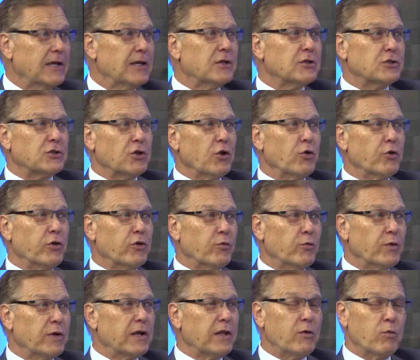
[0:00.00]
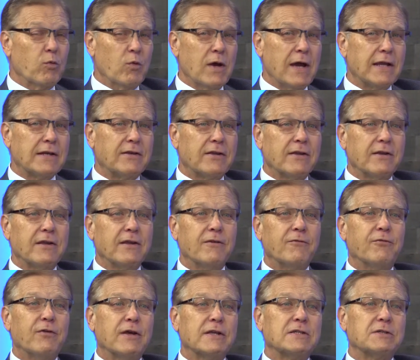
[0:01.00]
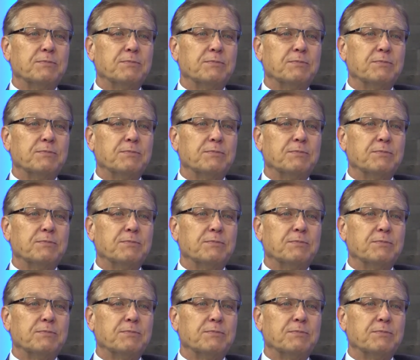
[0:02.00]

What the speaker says: So you really want to, in effect,